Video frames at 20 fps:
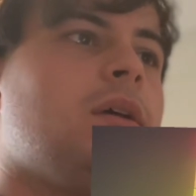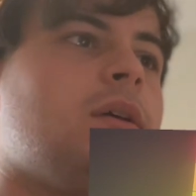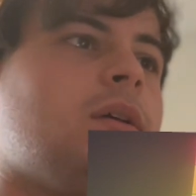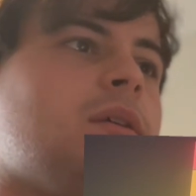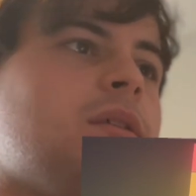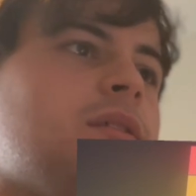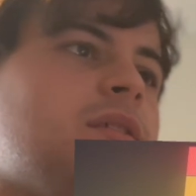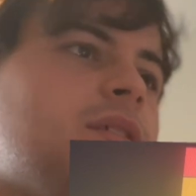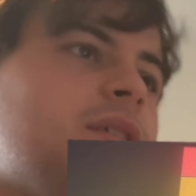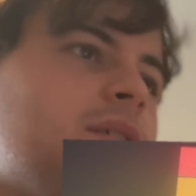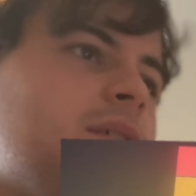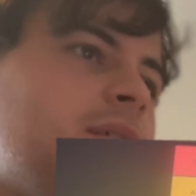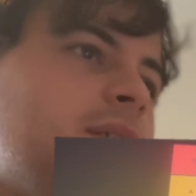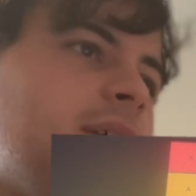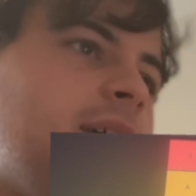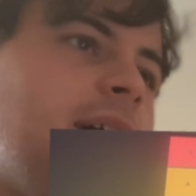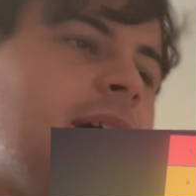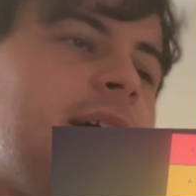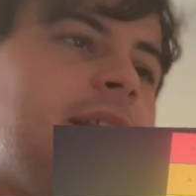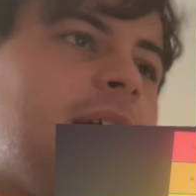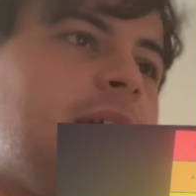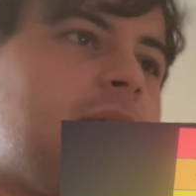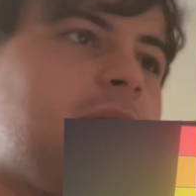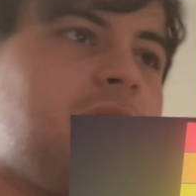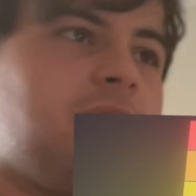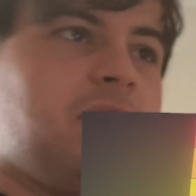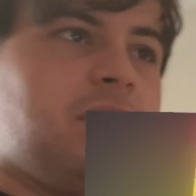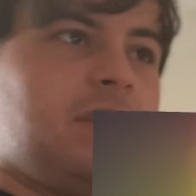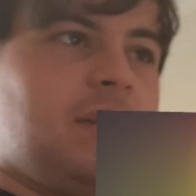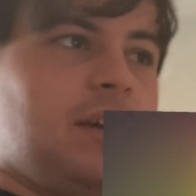So yeah, that
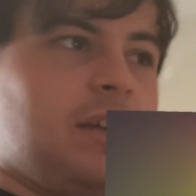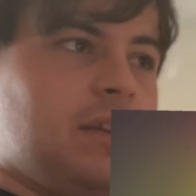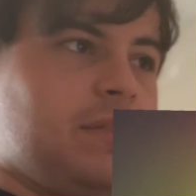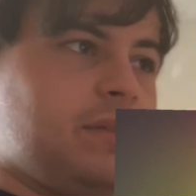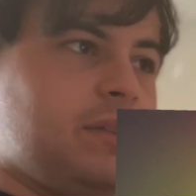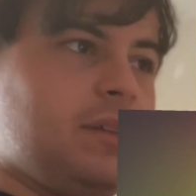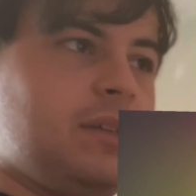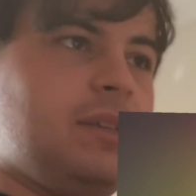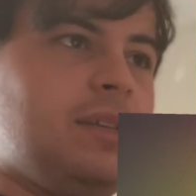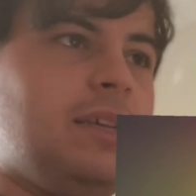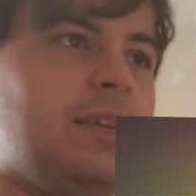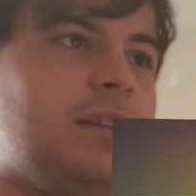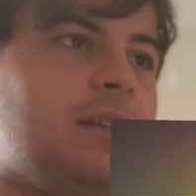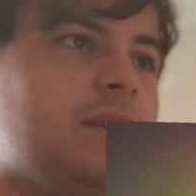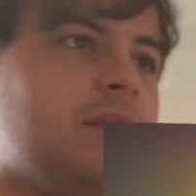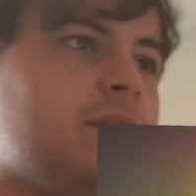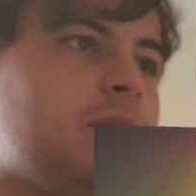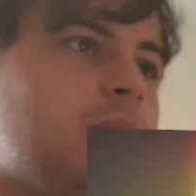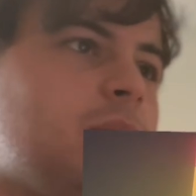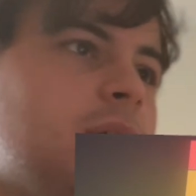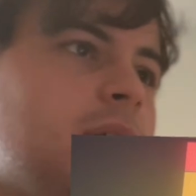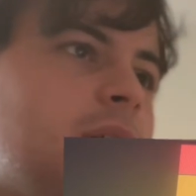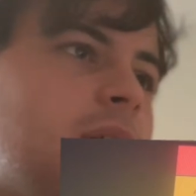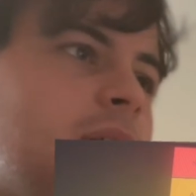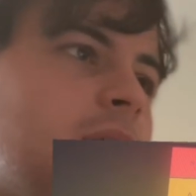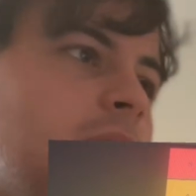was just kind of a needless one,